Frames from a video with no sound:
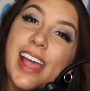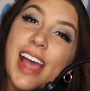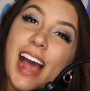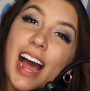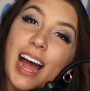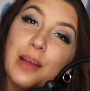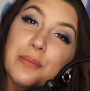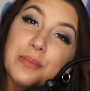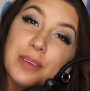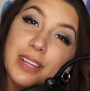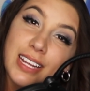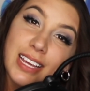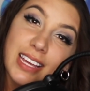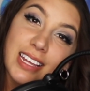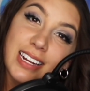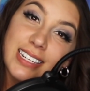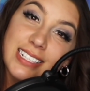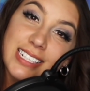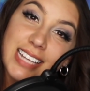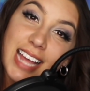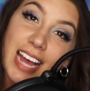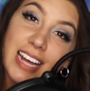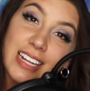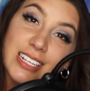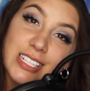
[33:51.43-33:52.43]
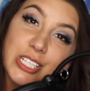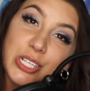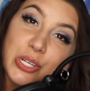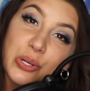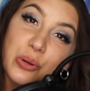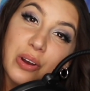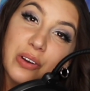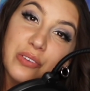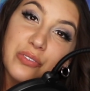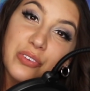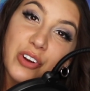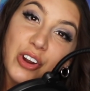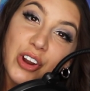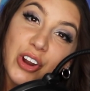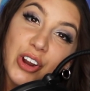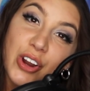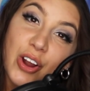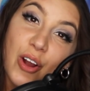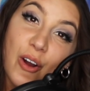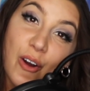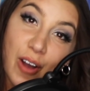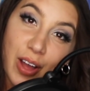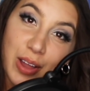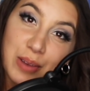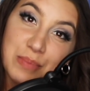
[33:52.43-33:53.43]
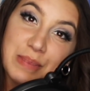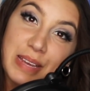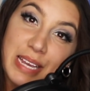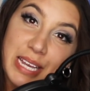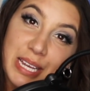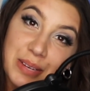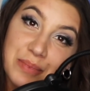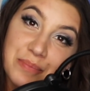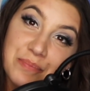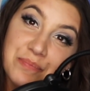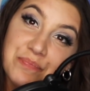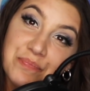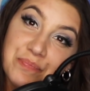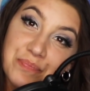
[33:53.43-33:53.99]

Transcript: I'm gonna get a tattoo of her on me,